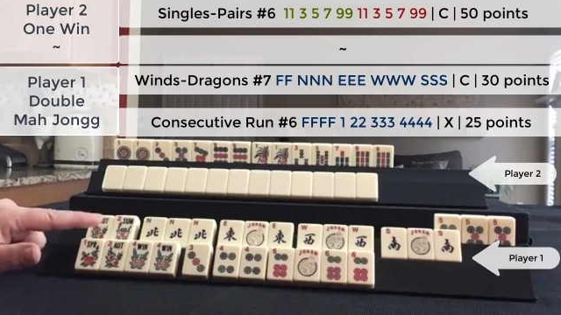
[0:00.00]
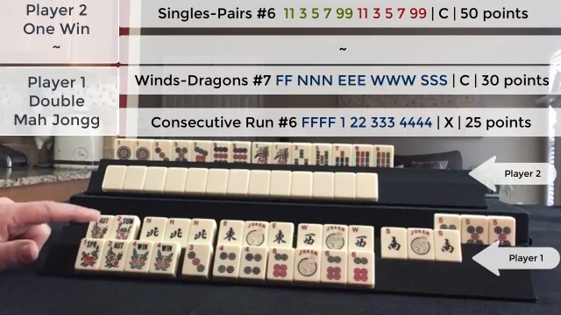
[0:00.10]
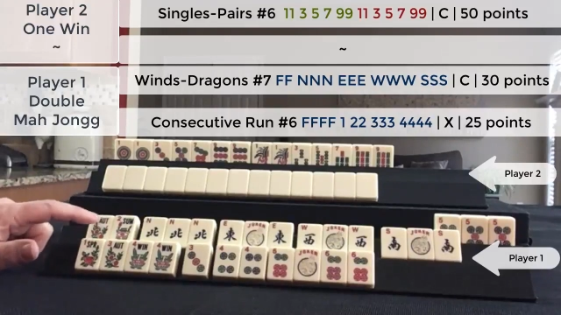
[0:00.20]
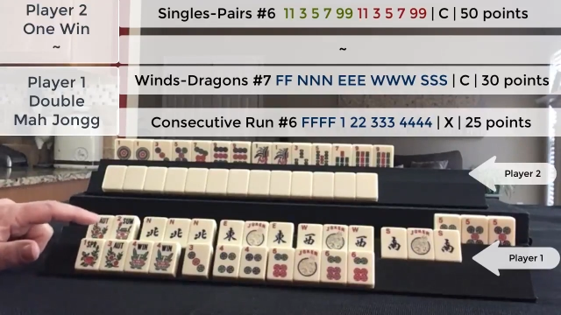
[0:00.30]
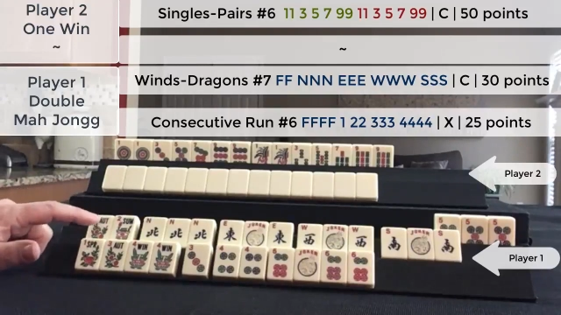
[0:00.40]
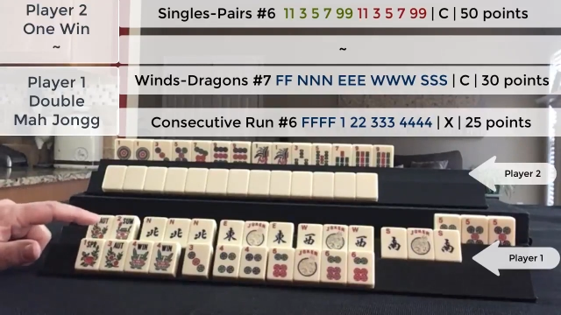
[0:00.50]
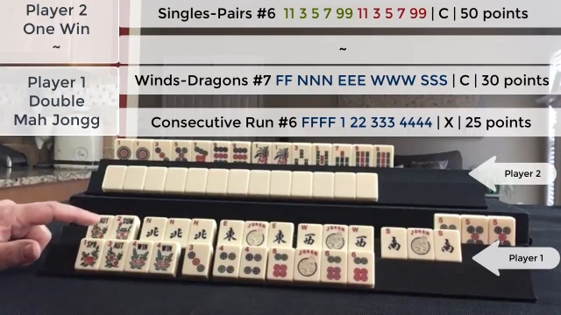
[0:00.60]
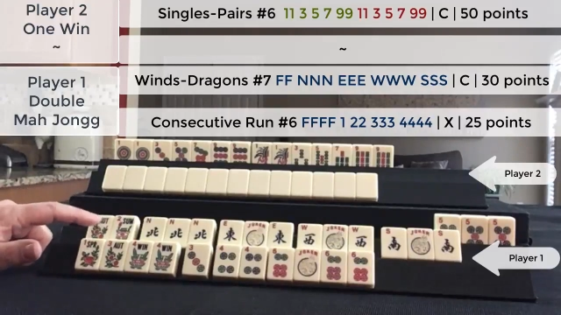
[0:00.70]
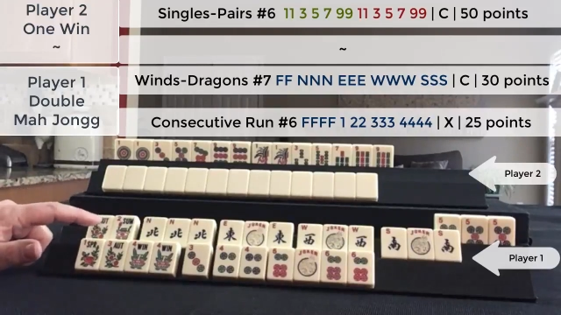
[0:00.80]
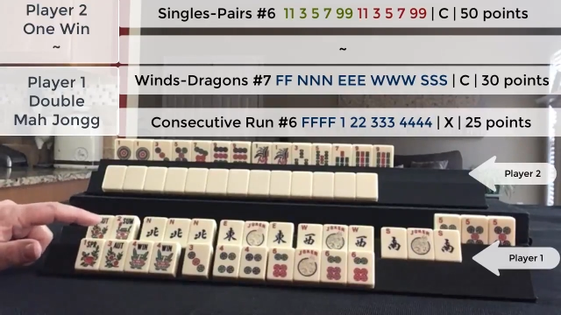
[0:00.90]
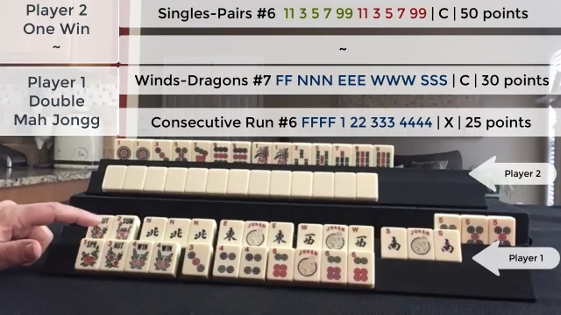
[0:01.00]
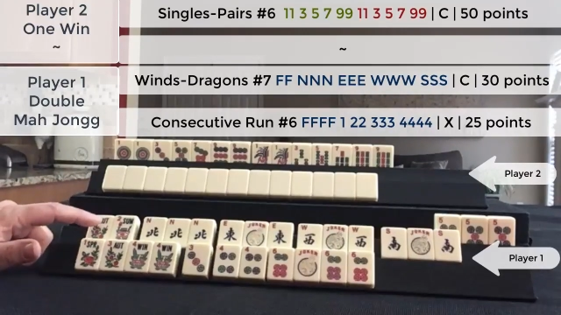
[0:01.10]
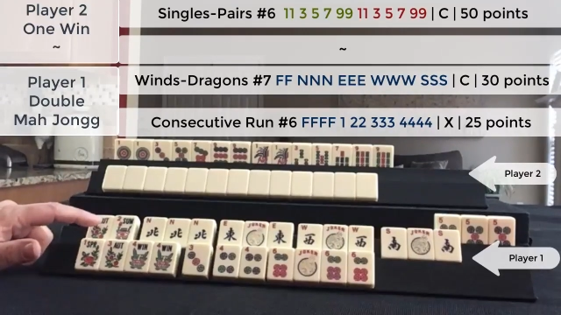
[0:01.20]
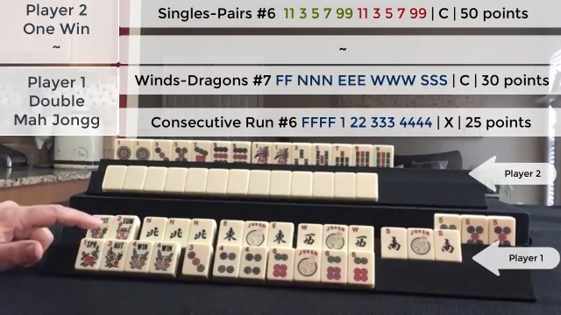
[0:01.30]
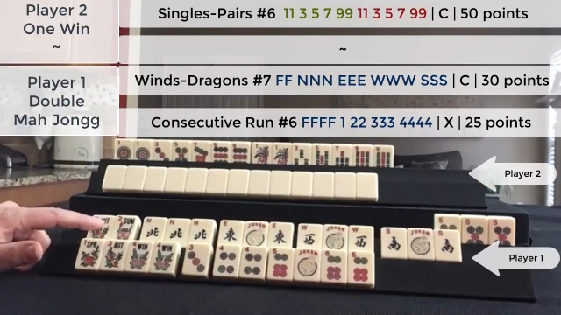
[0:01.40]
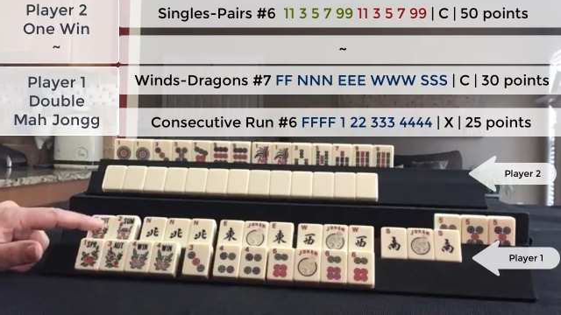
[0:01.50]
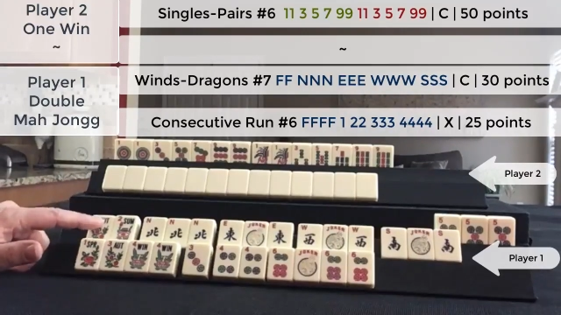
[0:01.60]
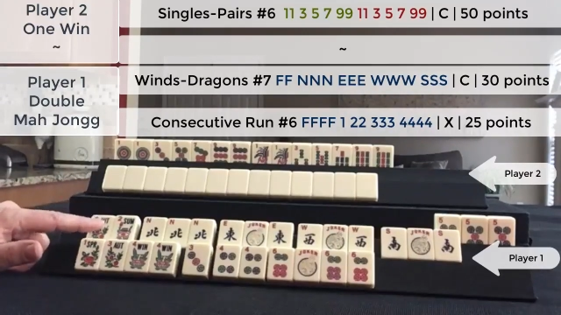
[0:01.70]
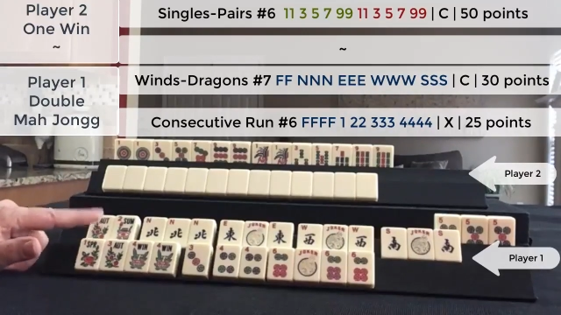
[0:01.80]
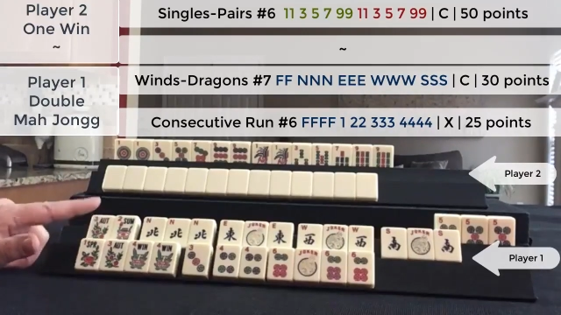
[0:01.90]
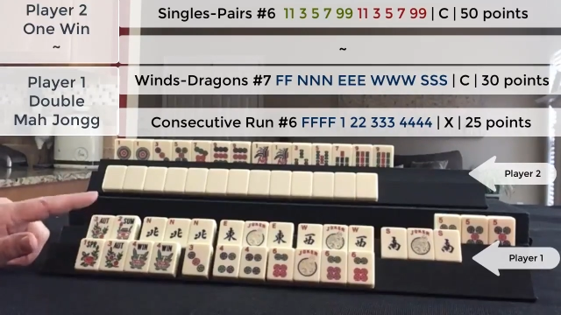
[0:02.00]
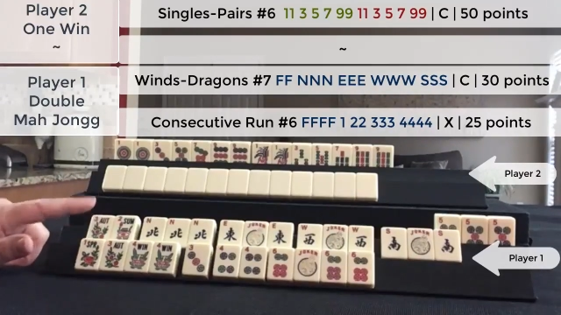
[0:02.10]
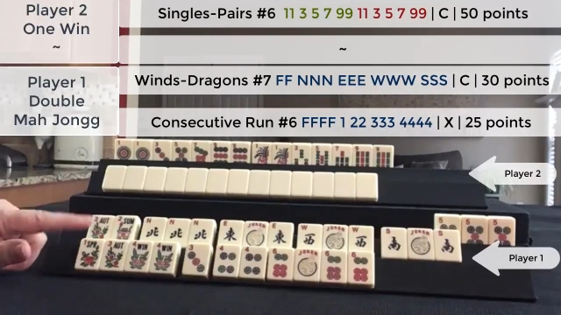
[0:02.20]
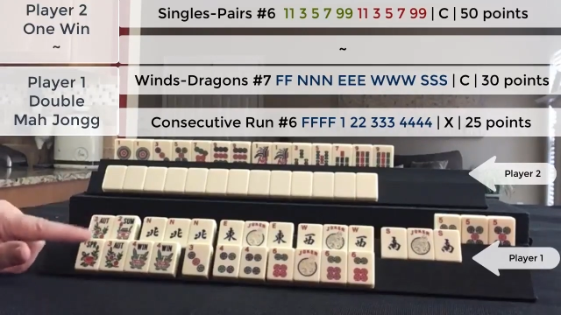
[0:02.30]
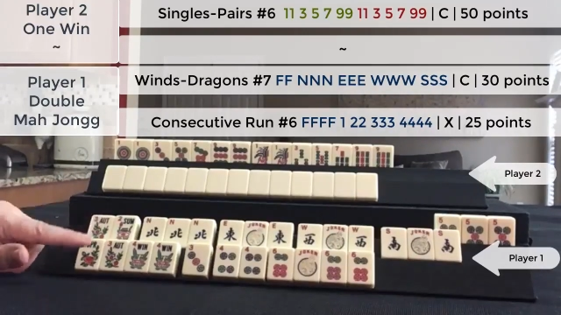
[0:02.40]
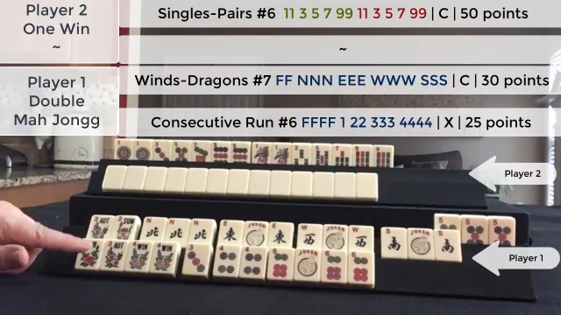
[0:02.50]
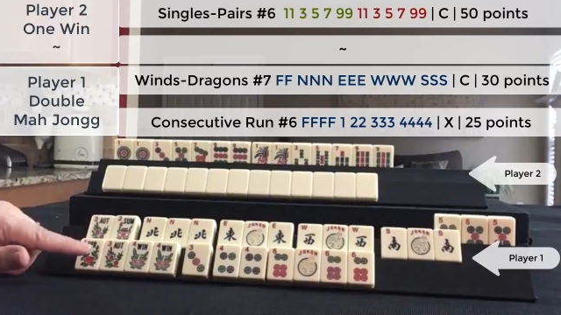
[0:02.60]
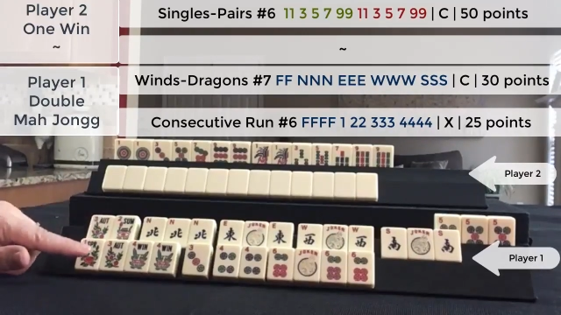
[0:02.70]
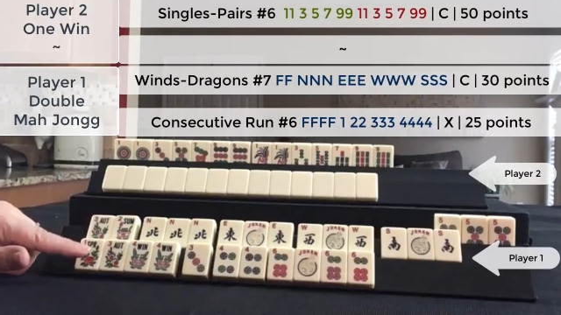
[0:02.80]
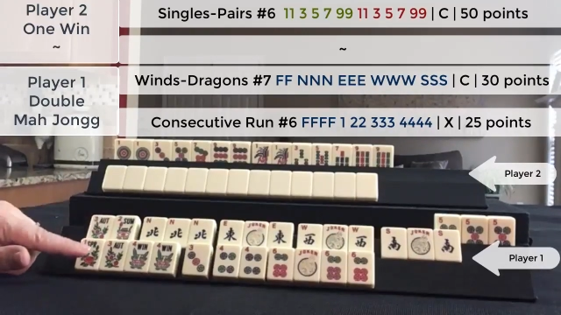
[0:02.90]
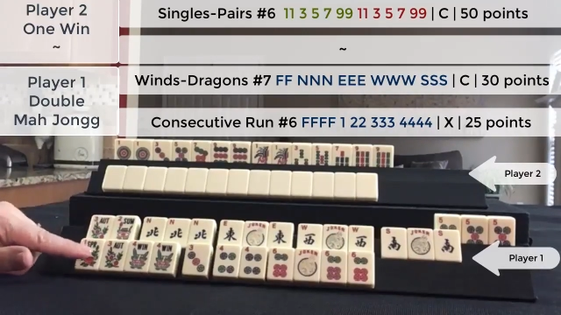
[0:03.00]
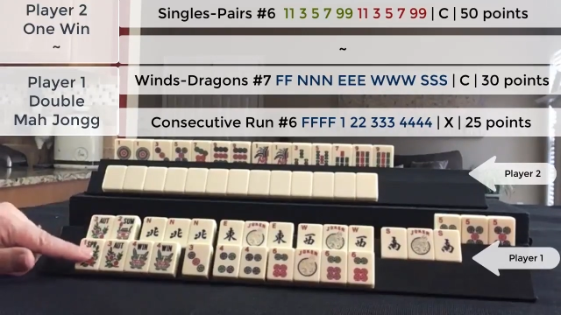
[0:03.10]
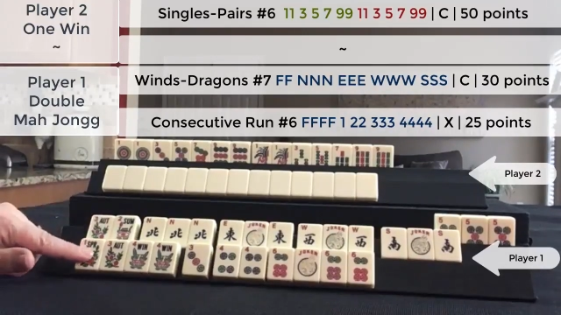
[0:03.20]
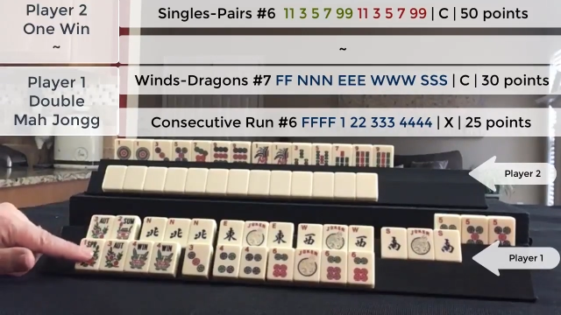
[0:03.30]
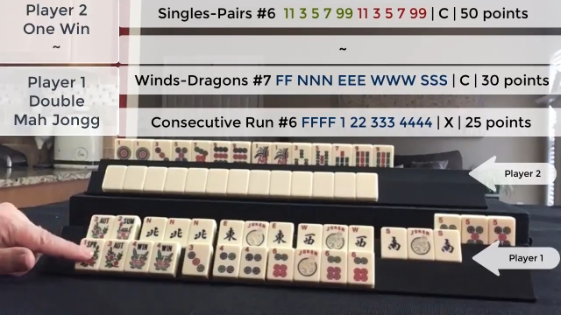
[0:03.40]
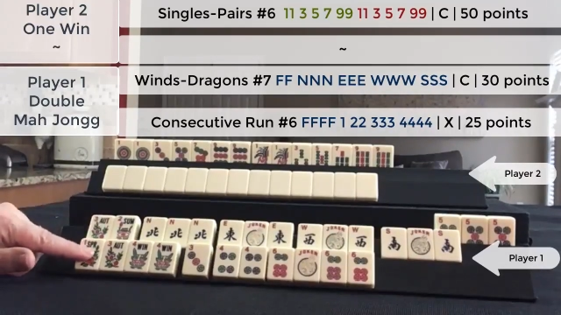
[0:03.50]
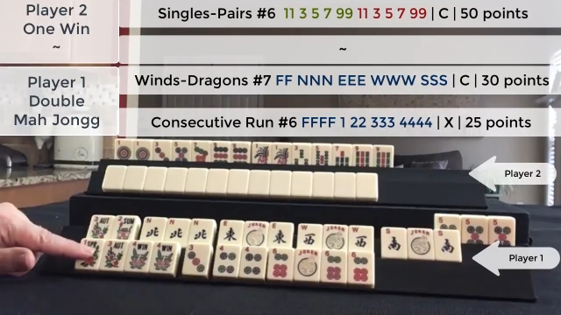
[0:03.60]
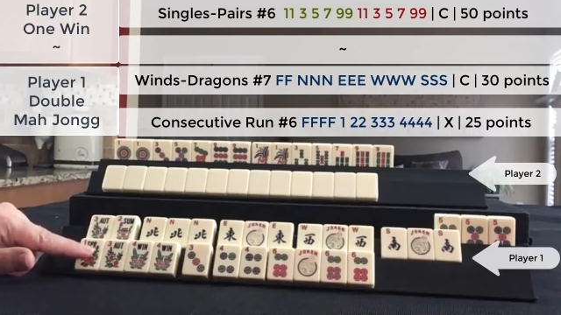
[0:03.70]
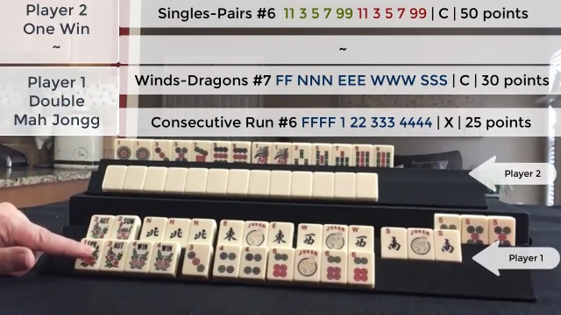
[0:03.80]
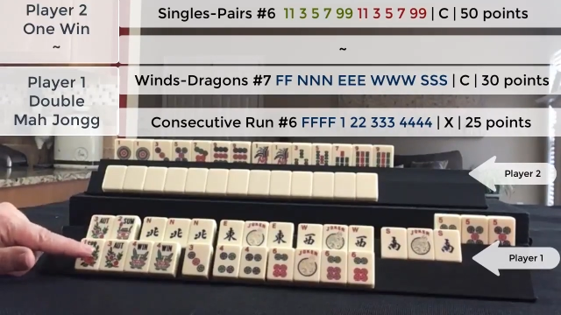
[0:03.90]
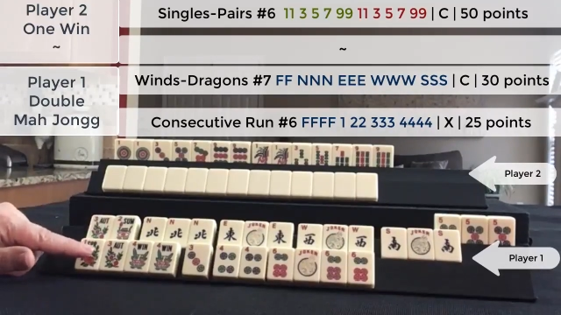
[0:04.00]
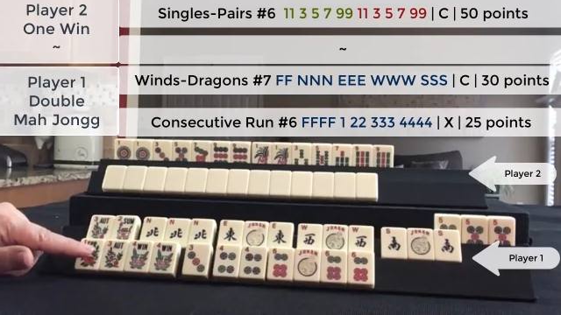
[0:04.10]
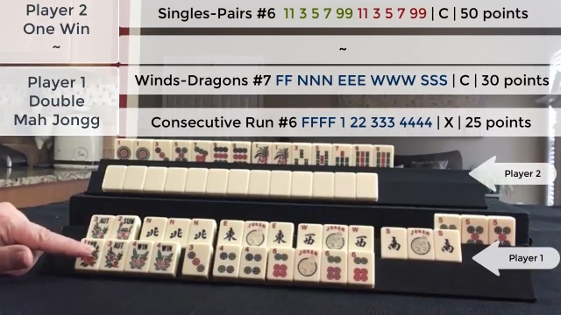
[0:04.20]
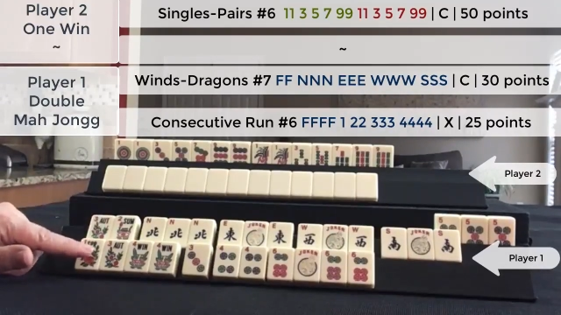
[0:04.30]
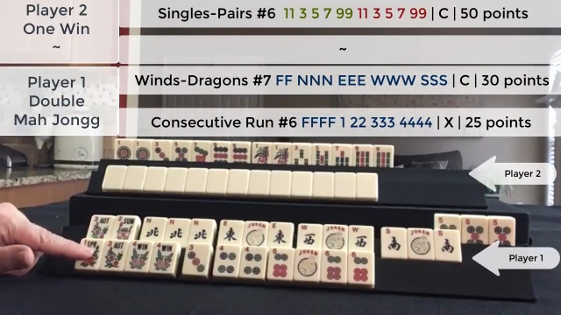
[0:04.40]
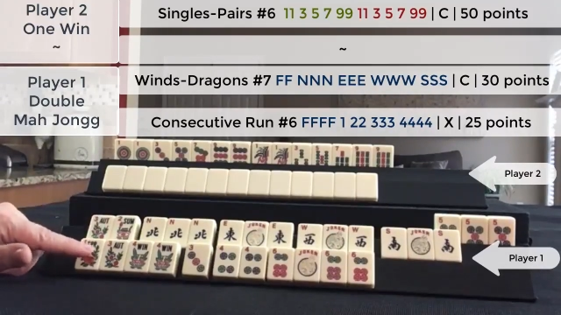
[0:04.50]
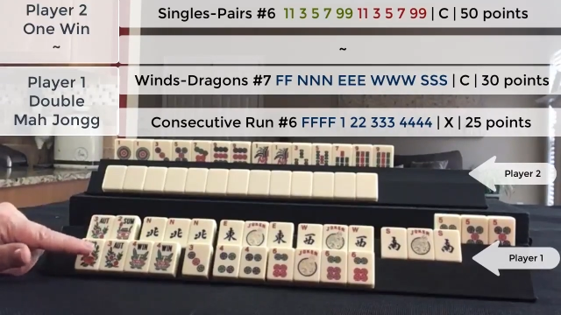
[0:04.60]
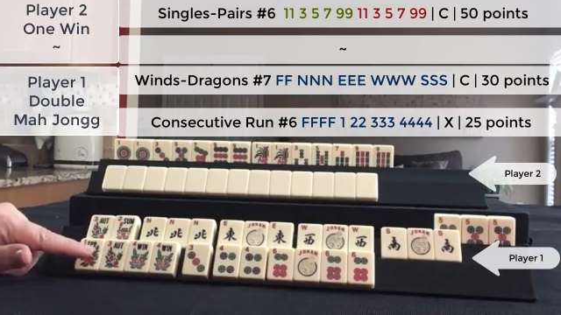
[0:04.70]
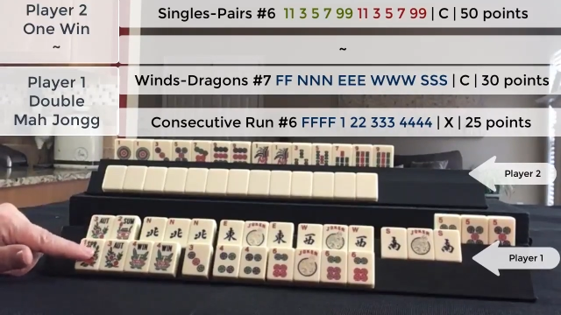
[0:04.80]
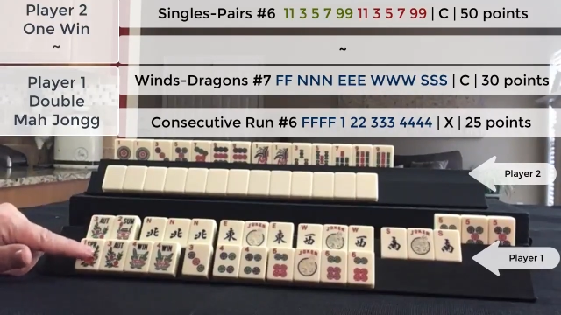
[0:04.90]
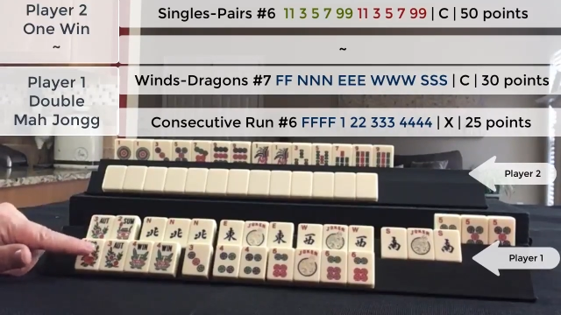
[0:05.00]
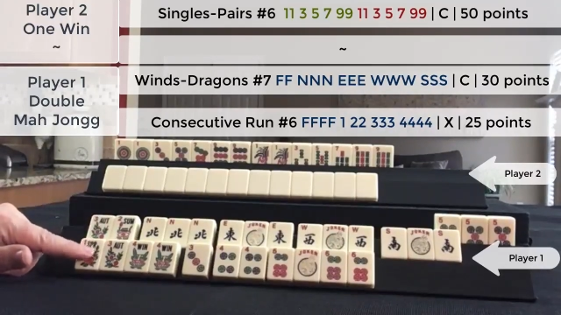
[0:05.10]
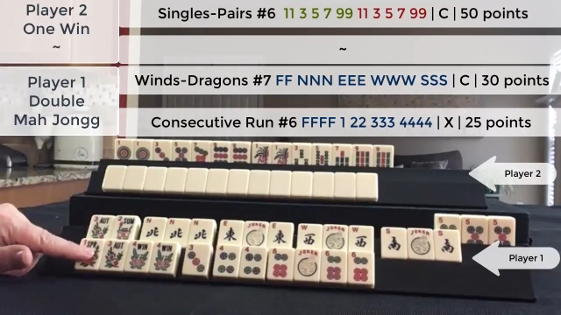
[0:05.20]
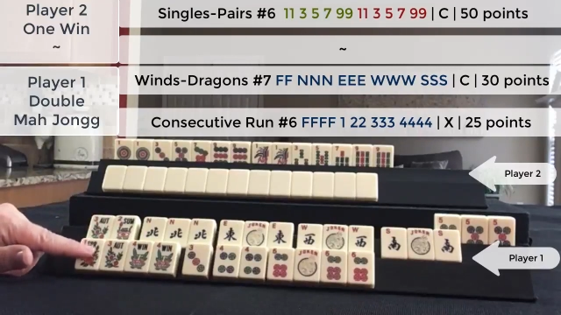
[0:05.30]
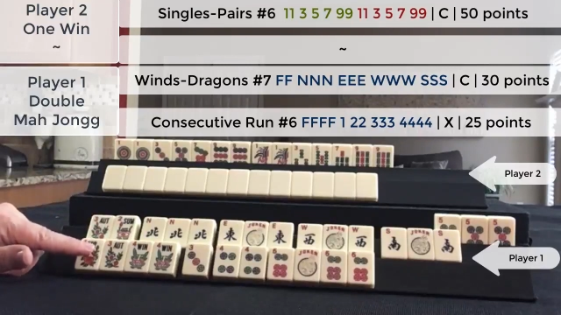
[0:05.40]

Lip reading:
(no speaker visible)